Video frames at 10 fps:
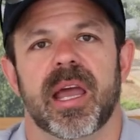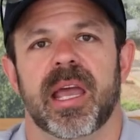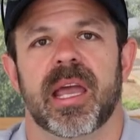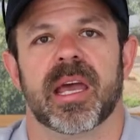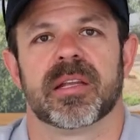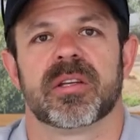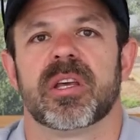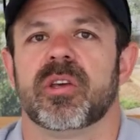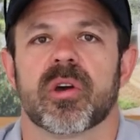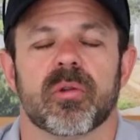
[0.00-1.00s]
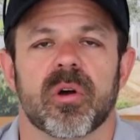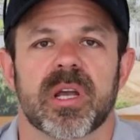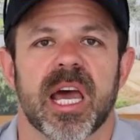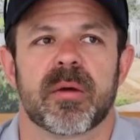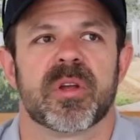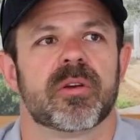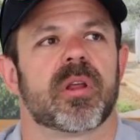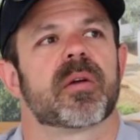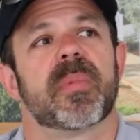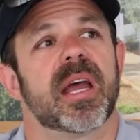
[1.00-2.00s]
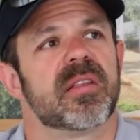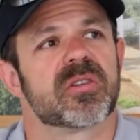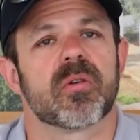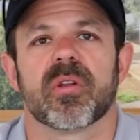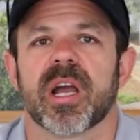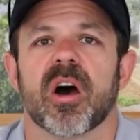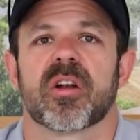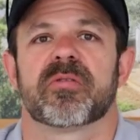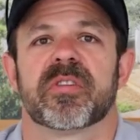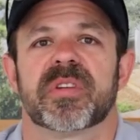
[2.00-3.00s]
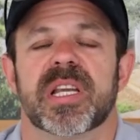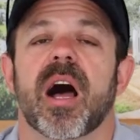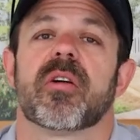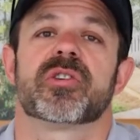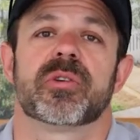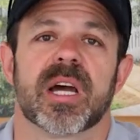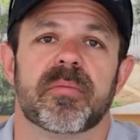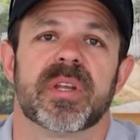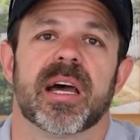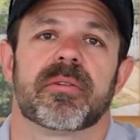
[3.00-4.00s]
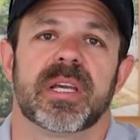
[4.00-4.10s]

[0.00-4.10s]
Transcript: and you go look at them and you're like, man, these are only $150. You come down